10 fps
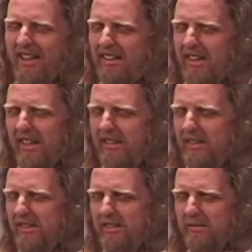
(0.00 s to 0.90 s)
and and,
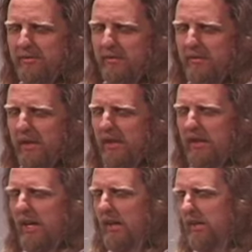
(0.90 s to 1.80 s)
um, and,
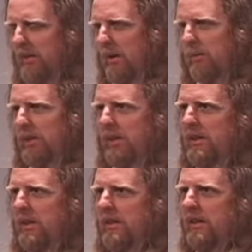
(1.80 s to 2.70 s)
again, you know, I mean,
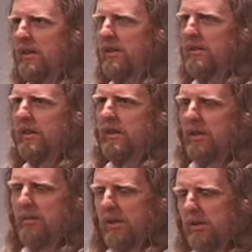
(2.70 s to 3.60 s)
the, the in the
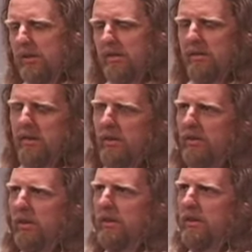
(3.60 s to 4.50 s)
couple of years, you know,
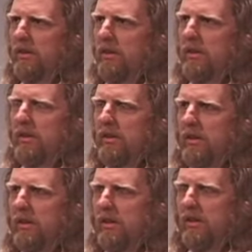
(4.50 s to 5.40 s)

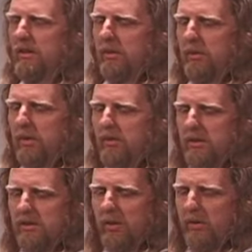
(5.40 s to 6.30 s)
that uh, I've been using
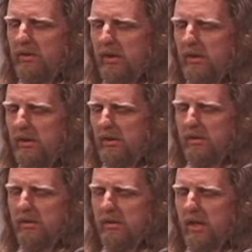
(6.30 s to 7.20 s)
a joystick
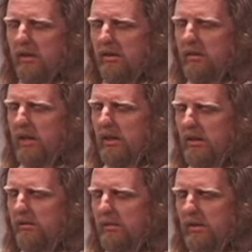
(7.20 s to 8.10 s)
and kind of designing
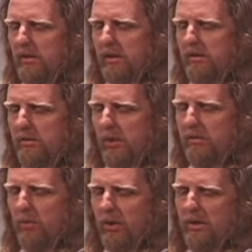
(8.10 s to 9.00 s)
a, an interface
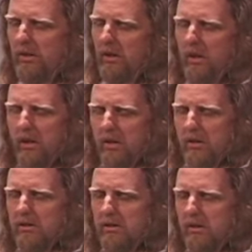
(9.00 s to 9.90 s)
for it
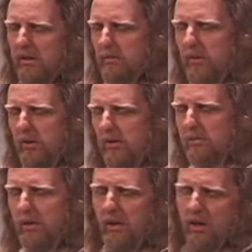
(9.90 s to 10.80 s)
uh, on the computer,
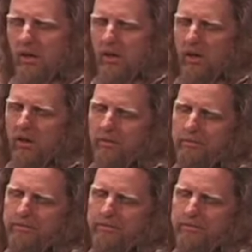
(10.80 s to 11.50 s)
um,